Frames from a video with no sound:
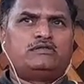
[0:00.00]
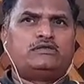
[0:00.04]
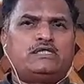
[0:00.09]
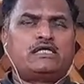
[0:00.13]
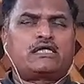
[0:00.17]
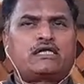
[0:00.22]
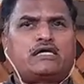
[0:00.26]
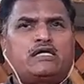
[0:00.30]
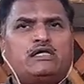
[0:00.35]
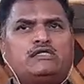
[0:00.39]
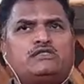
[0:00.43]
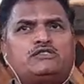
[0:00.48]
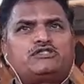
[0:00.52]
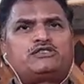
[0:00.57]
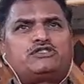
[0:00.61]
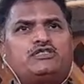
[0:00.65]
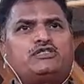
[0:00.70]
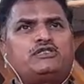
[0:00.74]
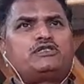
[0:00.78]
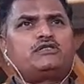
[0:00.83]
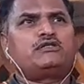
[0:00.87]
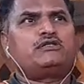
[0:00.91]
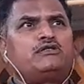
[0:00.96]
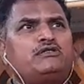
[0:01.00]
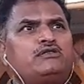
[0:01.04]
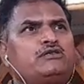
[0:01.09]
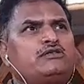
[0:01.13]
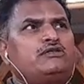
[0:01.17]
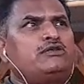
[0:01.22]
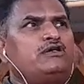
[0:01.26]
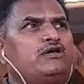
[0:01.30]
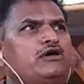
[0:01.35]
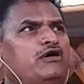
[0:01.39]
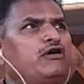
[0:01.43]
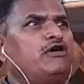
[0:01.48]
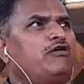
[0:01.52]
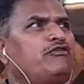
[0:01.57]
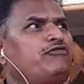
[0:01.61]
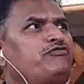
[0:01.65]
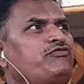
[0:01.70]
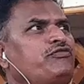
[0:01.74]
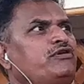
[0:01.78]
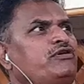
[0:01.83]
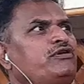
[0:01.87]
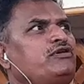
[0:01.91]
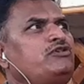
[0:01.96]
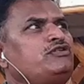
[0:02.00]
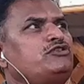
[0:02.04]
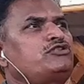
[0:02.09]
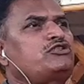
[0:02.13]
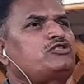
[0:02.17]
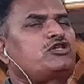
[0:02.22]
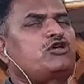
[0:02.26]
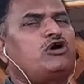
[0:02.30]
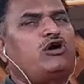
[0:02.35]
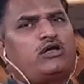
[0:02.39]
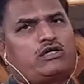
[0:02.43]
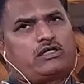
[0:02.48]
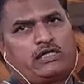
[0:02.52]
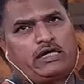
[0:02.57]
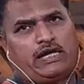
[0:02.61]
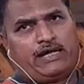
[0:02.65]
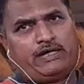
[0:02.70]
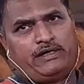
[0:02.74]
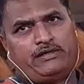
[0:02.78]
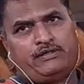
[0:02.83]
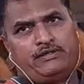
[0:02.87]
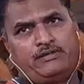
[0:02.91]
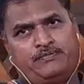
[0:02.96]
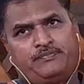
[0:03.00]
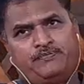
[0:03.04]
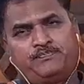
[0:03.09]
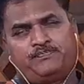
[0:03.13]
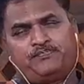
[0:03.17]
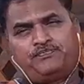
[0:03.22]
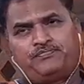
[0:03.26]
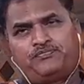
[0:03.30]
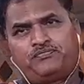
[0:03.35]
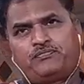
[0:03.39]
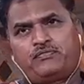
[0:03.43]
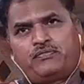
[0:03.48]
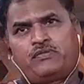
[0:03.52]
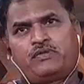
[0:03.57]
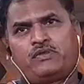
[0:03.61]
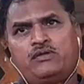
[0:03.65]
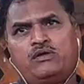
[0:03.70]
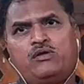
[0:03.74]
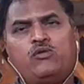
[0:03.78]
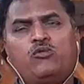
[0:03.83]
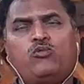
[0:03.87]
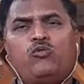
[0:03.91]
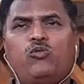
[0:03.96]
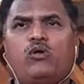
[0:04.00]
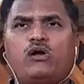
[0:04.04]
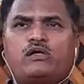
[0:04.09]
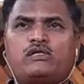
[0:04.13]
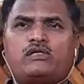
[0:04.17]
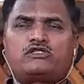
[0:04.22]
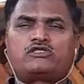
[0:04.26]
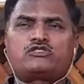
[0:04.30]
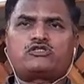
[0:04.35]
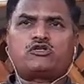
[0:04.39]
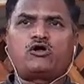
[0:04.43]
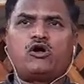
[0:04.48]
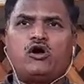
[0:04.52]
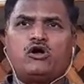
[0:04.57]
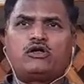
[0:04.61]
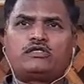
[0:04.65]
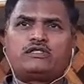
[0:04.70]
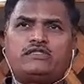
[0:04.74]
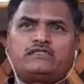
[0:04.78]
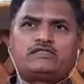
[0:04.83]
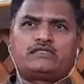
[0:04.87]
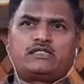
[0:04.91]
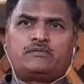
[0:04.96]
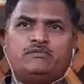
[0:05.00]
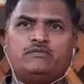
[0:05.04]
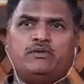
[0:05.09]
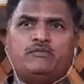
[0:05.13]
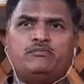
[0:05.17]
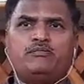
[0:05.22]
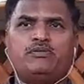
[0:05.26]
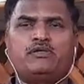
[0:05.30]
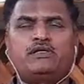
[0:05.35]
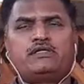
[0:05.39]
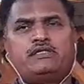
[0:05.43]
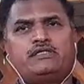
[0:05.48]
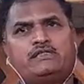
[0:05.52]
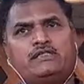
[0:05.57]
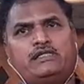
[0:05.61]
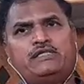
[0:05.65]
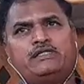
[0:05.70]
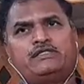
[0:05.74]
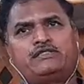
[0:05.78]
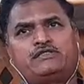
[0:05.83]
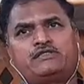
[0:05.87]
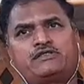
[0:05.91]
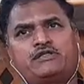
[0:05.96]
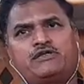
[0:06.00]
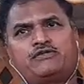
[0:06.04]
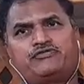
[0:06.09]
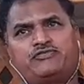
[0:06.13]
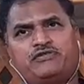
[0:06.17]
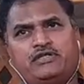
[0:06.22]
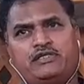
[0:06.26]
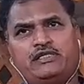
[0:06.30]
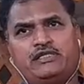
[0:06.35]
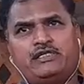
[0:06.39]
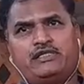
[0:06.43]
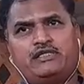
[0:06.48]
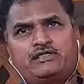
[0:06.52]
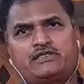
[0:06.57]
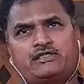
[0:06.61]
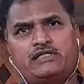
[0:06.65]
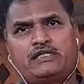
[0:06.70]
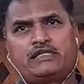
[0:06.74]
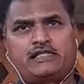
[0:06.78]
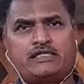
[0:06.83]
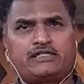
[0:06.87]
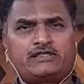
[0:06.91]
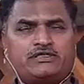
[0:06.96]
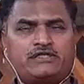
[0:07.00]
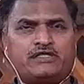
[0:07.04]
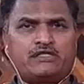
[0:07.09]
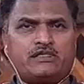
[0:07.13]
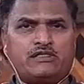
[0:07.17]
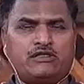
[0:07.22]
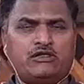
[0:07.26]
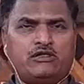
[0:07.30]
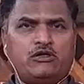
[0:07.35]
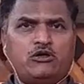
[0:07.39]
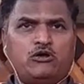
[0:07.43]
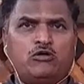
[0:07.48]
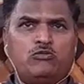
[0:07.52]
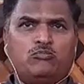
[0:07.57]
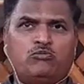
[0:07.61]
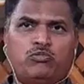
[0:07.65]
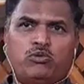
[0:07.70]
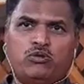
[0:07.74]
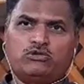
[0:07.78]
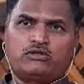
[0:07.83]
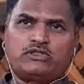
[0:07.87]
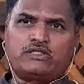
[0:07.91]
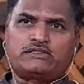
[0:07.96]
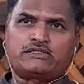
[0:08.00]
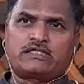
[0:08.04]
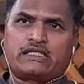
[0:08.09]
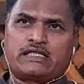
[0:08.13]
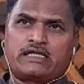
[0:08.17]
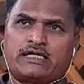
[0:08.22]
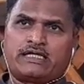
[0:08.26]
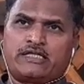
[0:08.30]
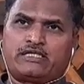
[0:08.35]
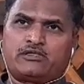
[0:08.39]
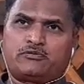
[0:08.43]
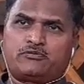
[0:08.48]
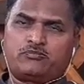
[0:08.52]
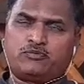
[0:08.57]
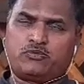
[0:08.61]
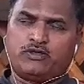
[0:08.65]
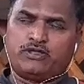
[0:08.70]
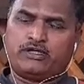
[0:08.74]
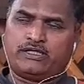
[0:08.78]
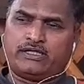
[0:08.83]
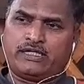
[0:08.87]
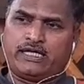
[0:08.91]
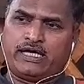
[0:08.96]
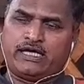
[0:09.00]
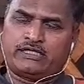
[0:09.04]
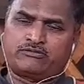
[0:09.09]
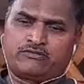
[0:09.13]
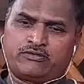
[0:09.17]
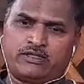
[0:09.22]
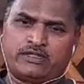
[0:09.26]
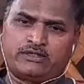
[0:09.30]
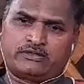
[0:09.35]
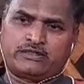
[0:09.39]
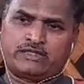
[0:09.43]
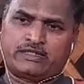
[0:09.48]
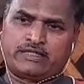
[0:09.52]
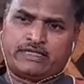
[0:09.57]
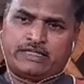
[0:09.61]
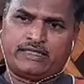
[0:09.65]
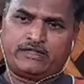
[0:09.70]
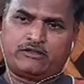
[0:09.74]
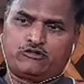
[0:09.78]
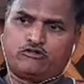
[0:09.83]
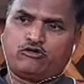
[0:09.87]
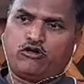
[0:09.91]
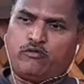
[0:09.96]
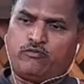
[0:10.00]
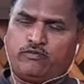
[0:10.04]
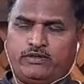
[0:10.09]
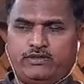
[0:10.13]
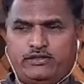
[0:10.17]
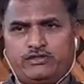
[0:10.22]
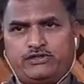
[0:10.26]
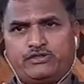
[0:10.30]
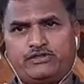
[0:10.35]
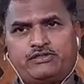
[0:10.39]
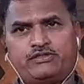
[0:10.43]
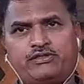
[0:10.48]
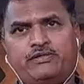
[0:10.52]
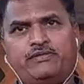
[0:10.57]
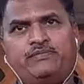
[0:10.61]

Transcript: the culture of Scotland. Walter Scott is remembered in the history of English literature both as a great poet as well as the great novelist.